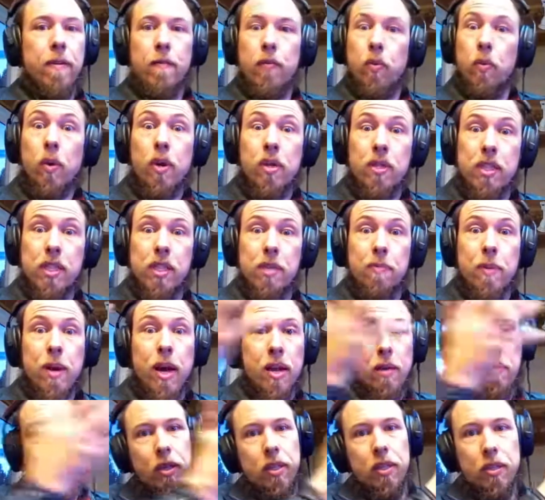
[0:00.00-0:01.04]
Where's this
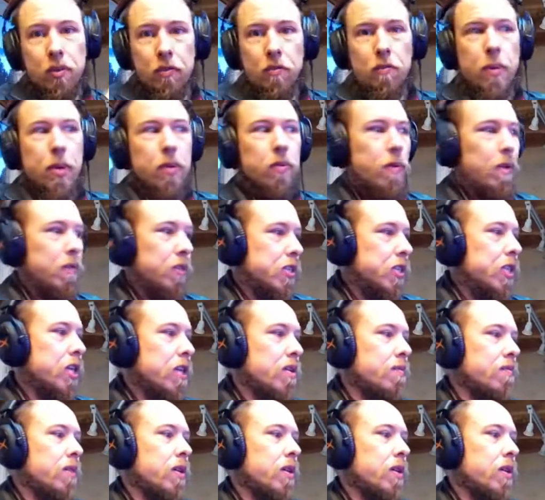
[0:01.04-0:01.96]
spot? Well, it's over by the river city.